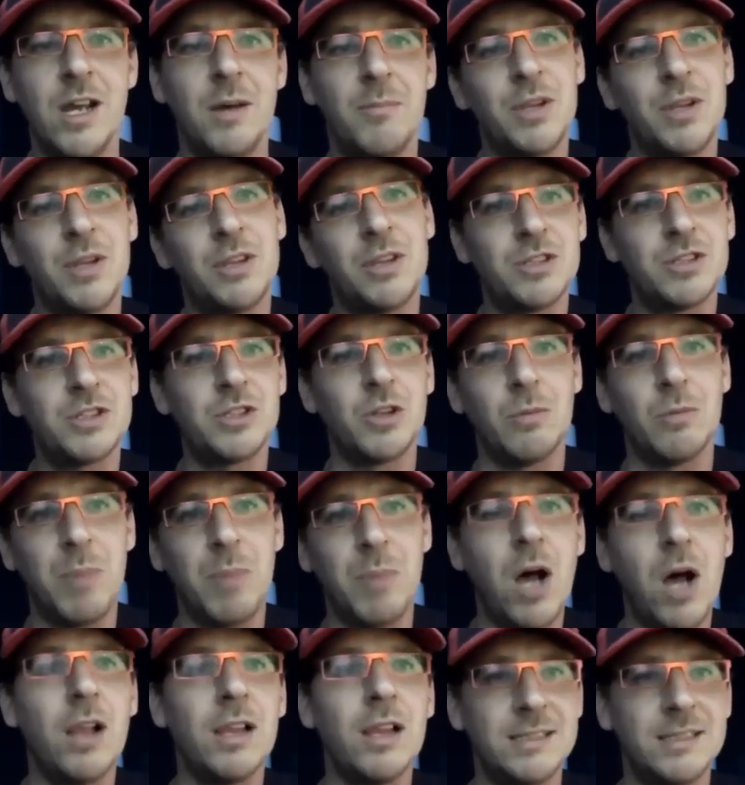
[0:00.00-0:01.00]
but they're still
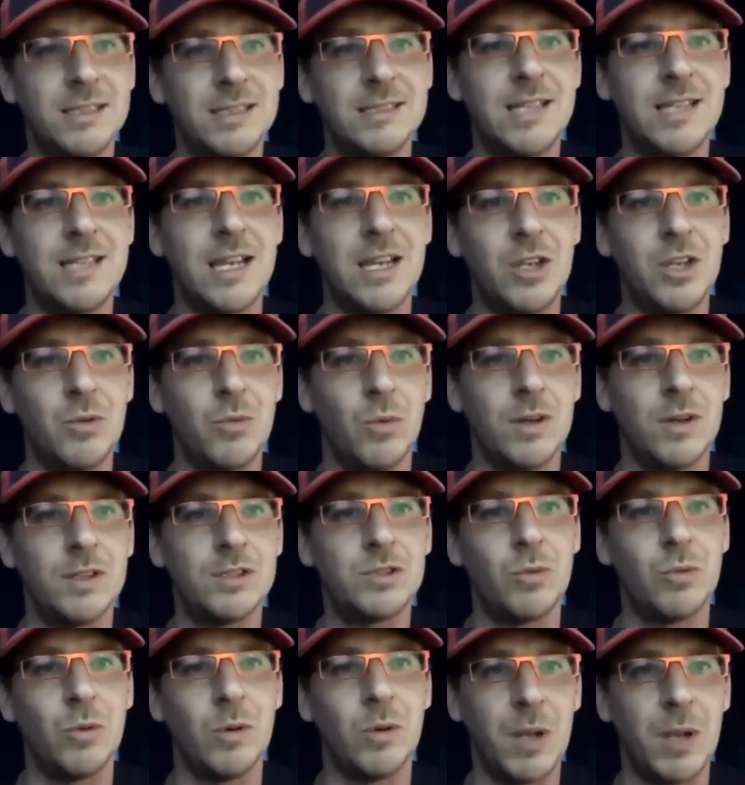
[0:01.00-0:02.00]
policies that you want
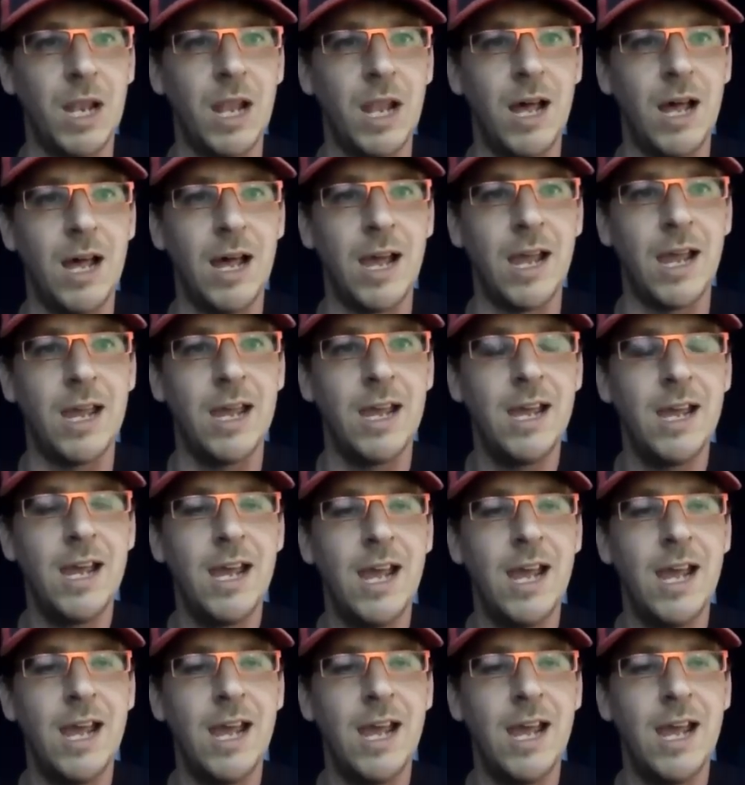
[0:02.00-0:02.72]
to apply,